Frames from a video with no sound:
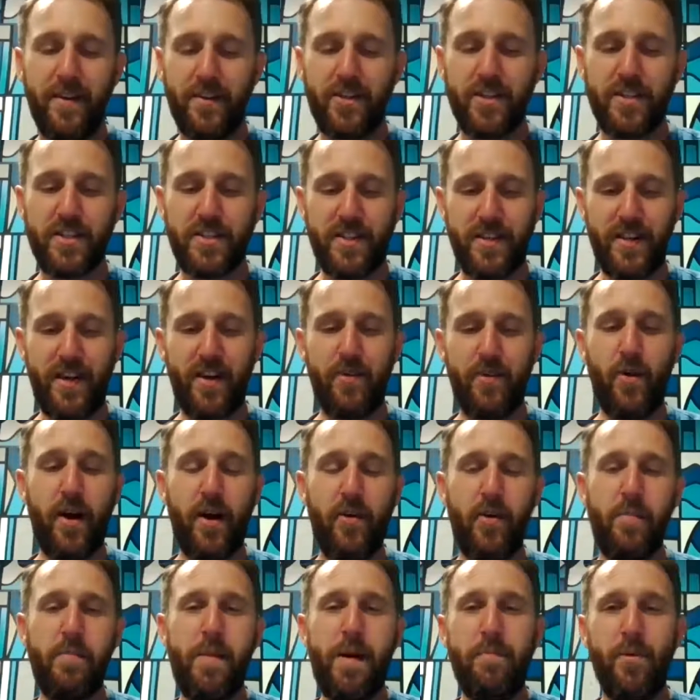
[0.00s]
Just I
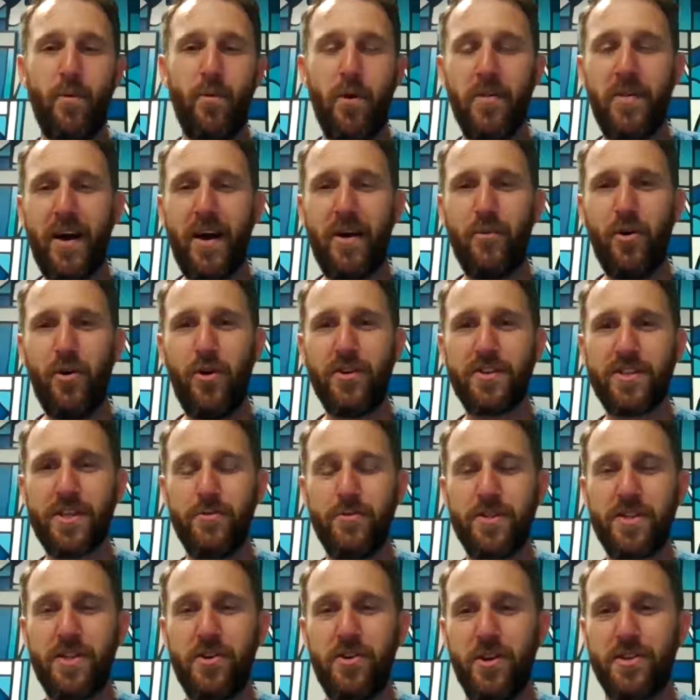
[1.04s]
remember what that was. It
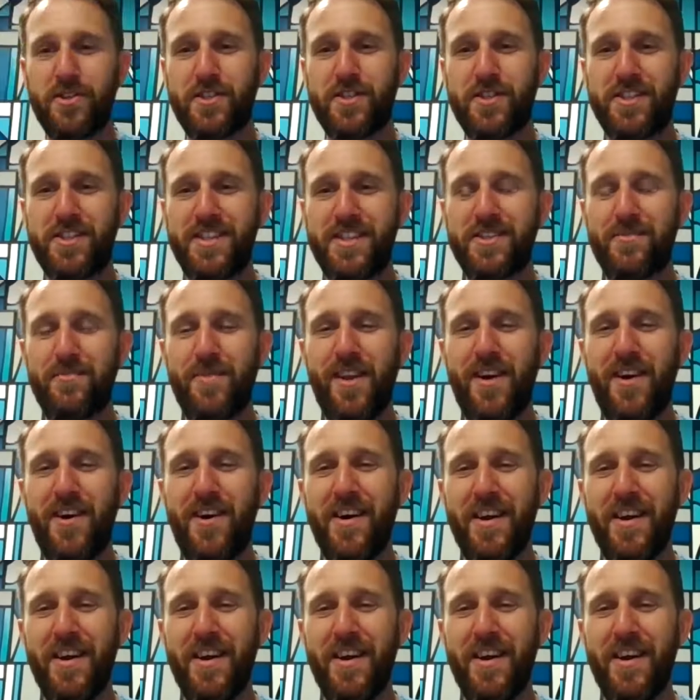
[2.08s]
was the Gnosticism line.